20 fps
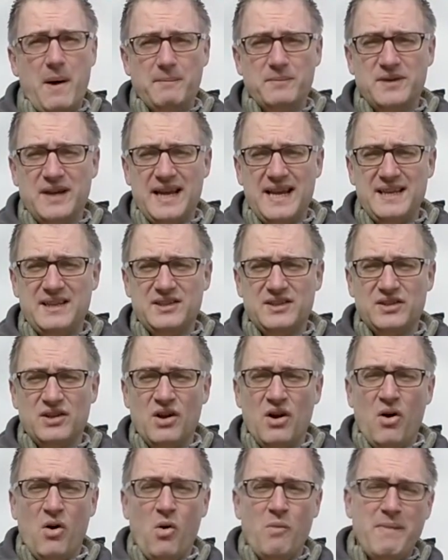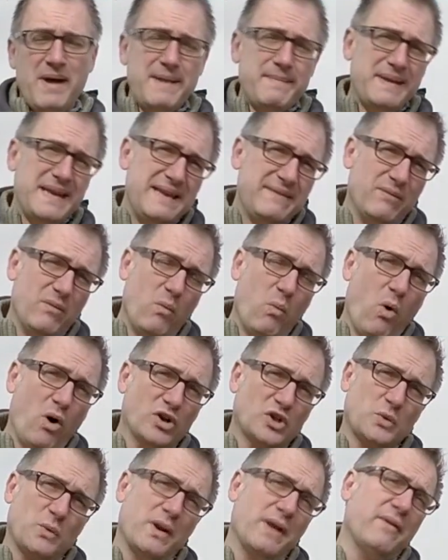updates, or maybe even
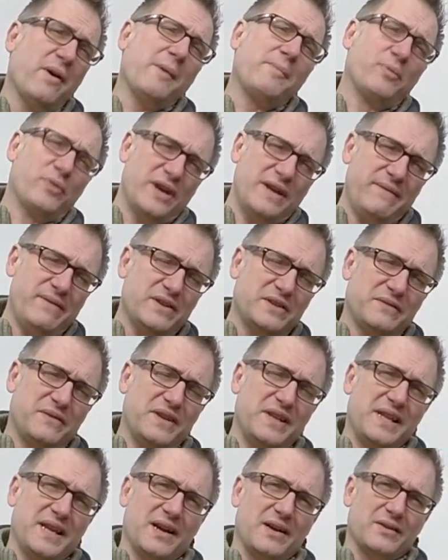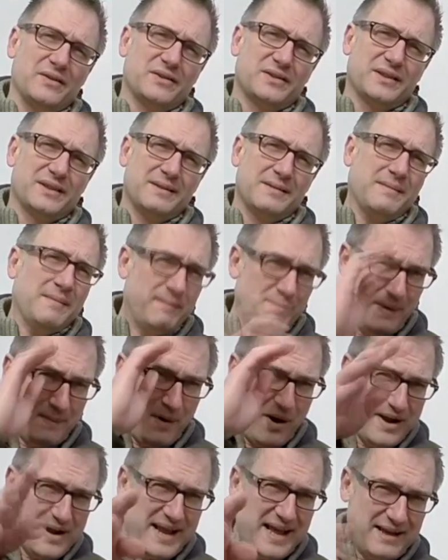watch one of our previous videos. Bye
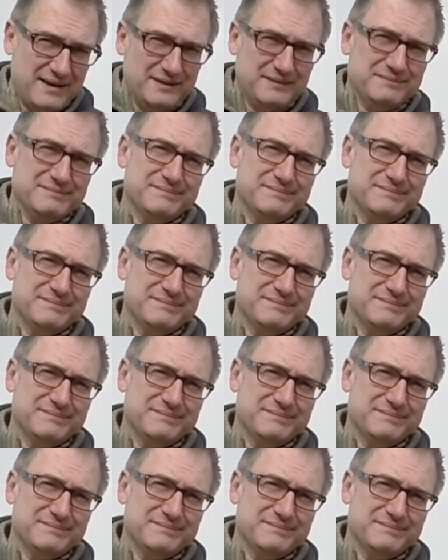bye now.